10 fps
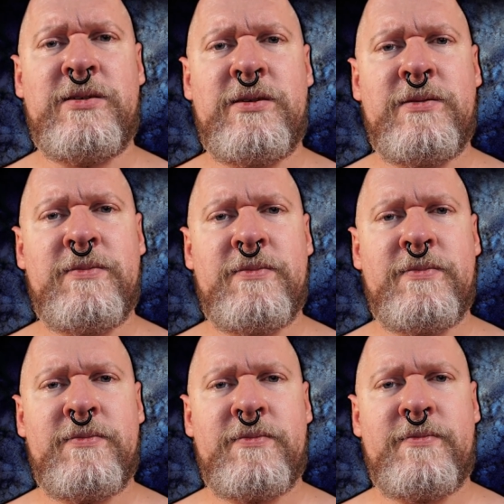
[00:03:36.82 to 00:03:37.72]

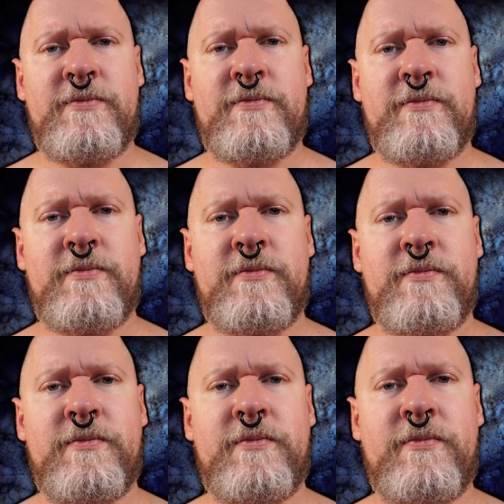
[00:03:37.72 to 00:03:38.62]

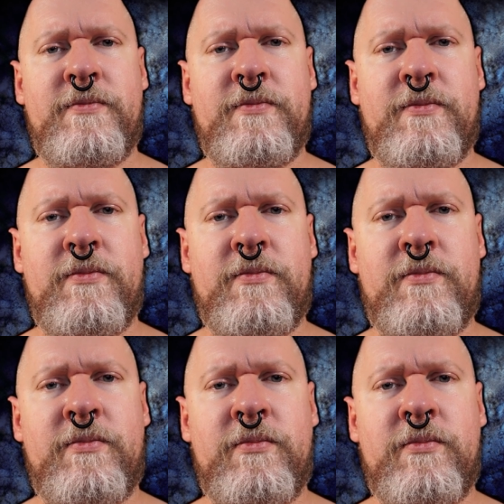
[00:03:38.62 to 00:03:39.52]

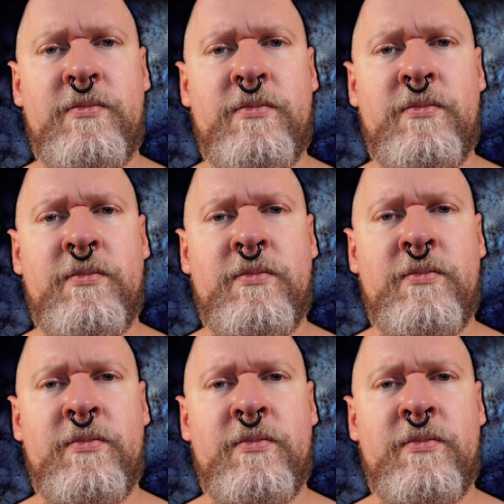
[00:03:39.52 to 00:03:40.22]
(silence)